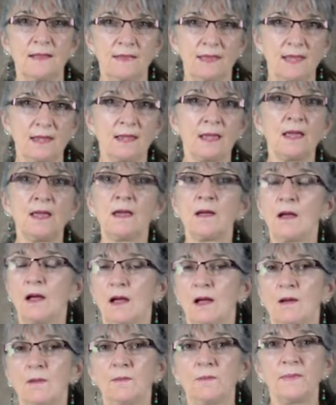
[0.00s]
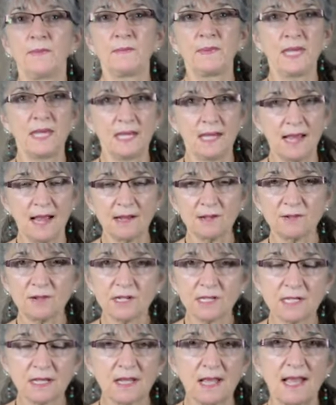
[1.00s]
and the
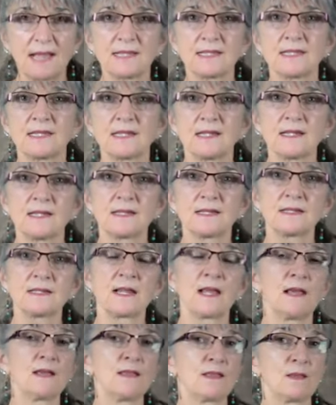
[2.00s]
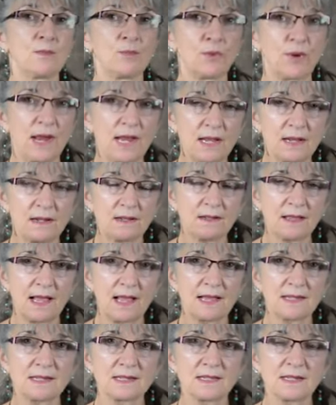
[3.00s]
pediatrics classes, the brain
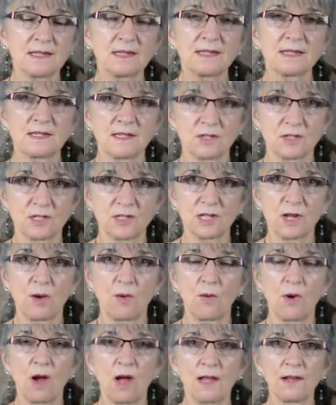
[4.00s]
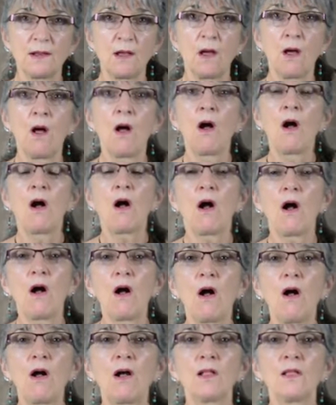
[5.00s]
classes, and so on,
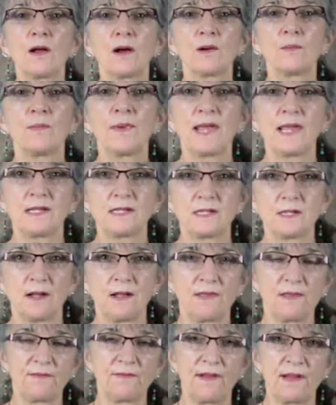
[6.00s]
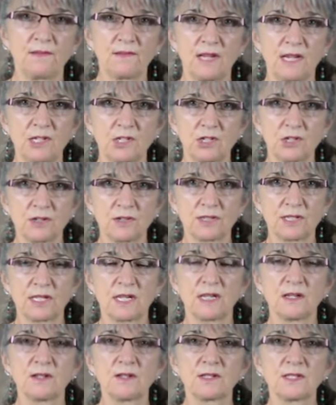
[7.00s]
all are based on the foundational
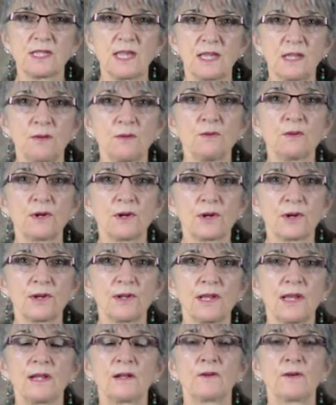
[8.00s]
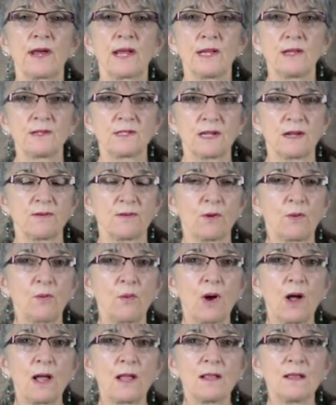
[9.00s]
skills that you learn in CranioSacral
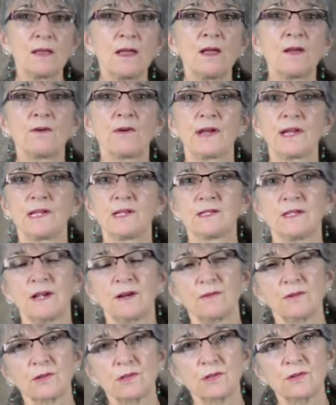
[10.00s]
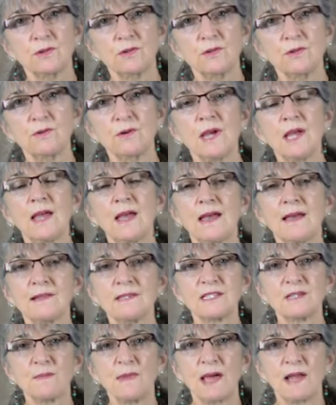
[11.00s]
1, CranioSacral 2,
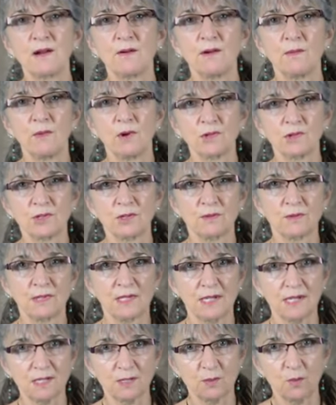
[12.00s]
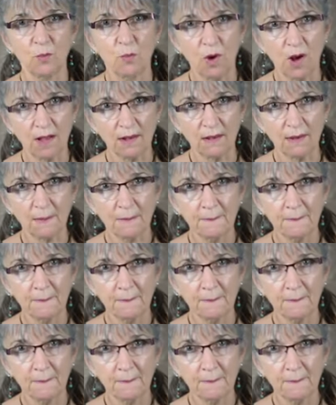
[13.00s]
and SomatoEmotional Release 1.